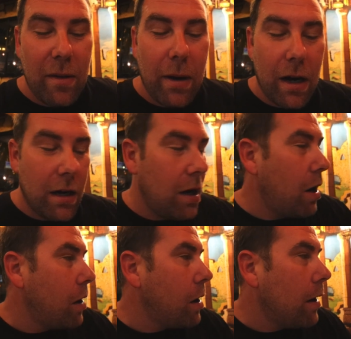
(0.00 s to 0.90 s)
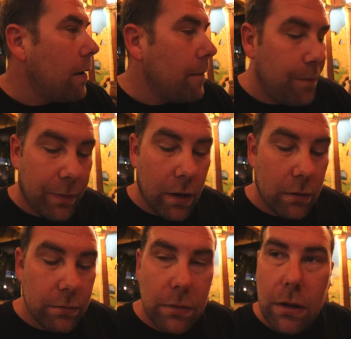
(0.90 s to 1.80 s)
well, it's usually mint with lamb.
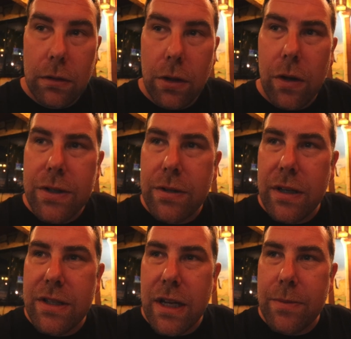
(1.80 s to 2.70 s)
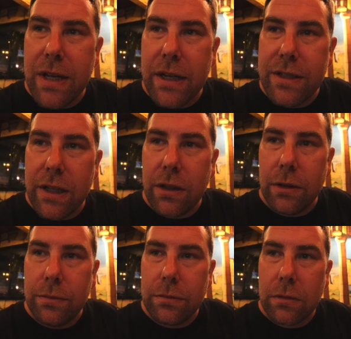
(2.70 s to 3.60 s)
No, it's it seems like dill.